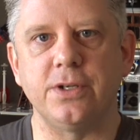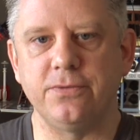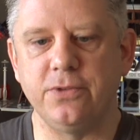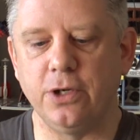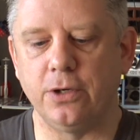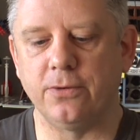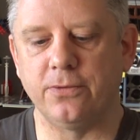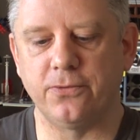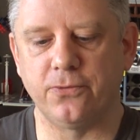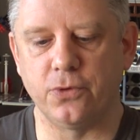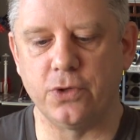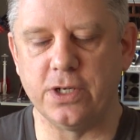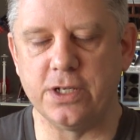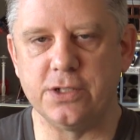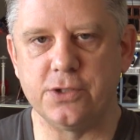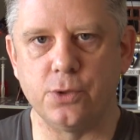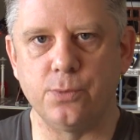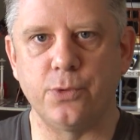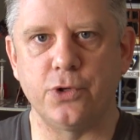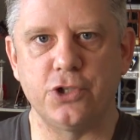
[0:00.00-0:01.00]
of your free
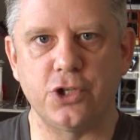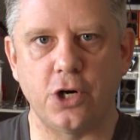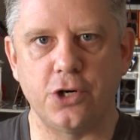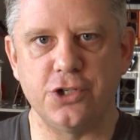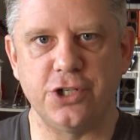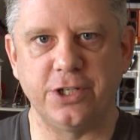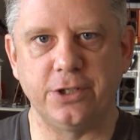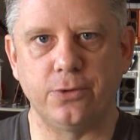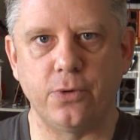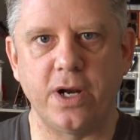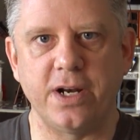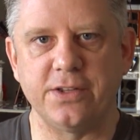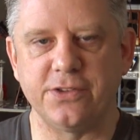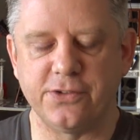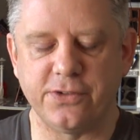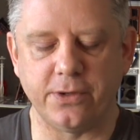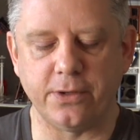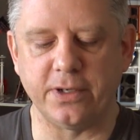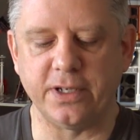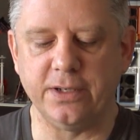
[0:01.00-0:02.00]
supercharging
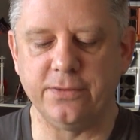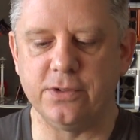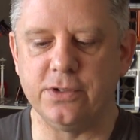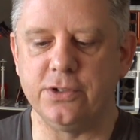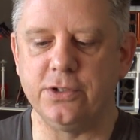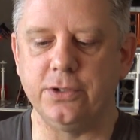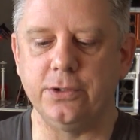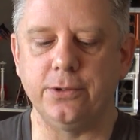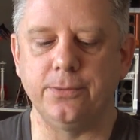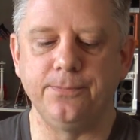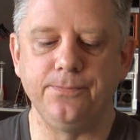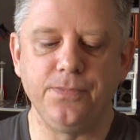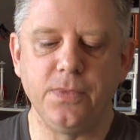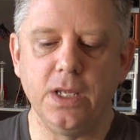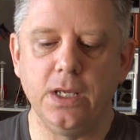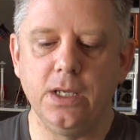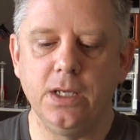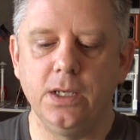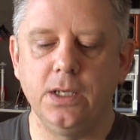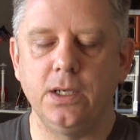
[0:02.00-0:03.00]
credits that are given to you.
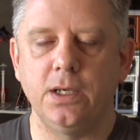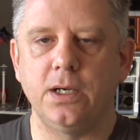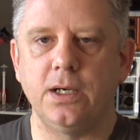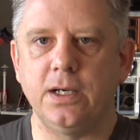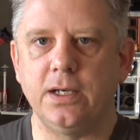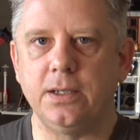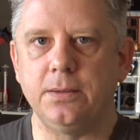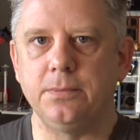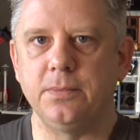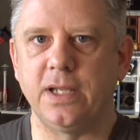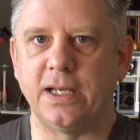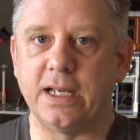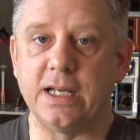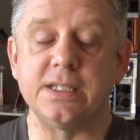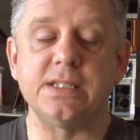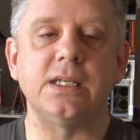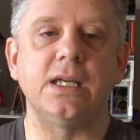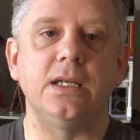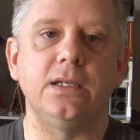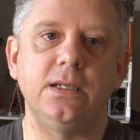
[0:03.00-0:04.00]
Like I
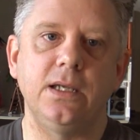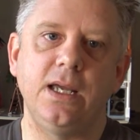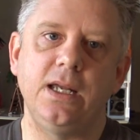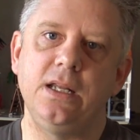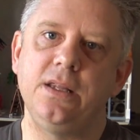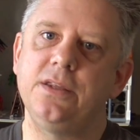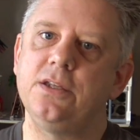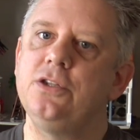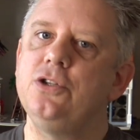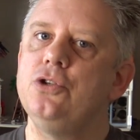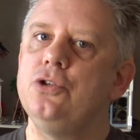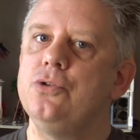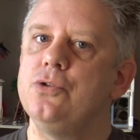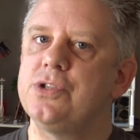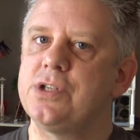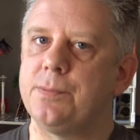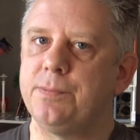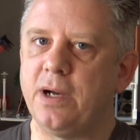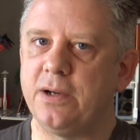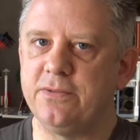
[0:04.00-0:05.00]
said, anything you
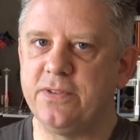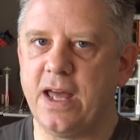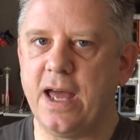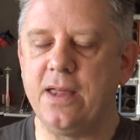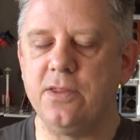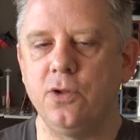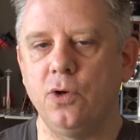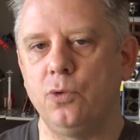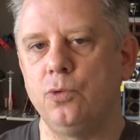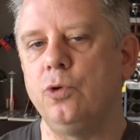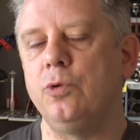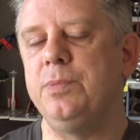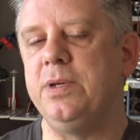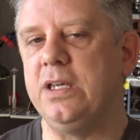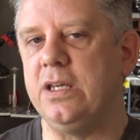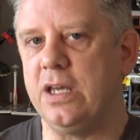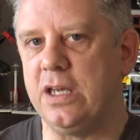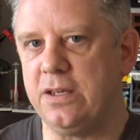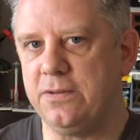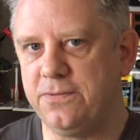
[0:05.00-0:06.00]
use above that, there will
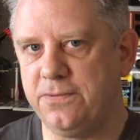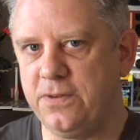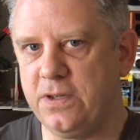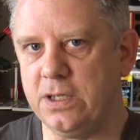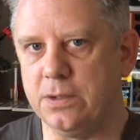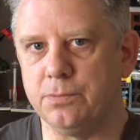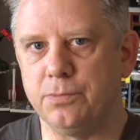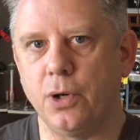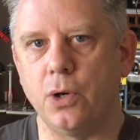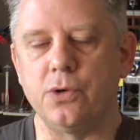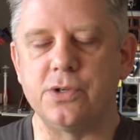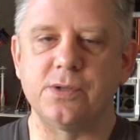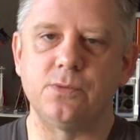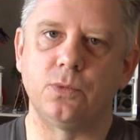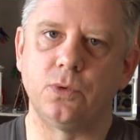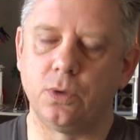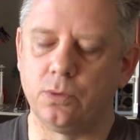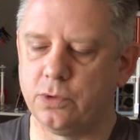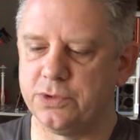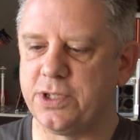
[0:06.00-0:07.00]
be a fee imposed.
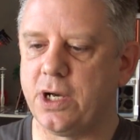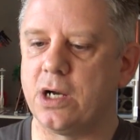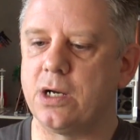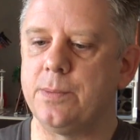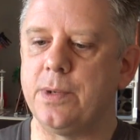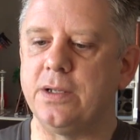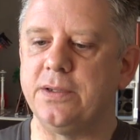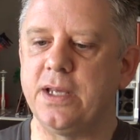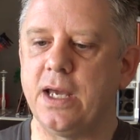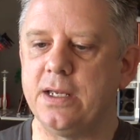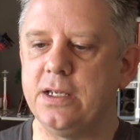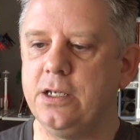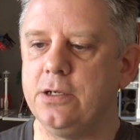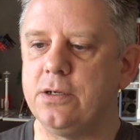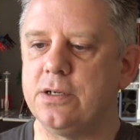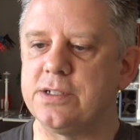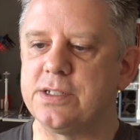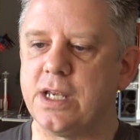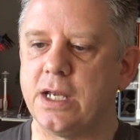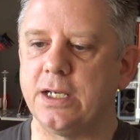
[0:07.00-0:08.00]
We'll talk about that here
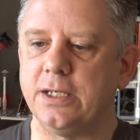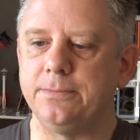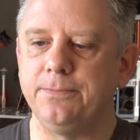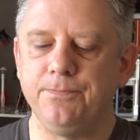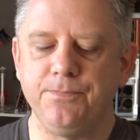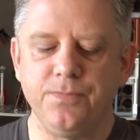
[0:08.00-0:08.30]
in a second.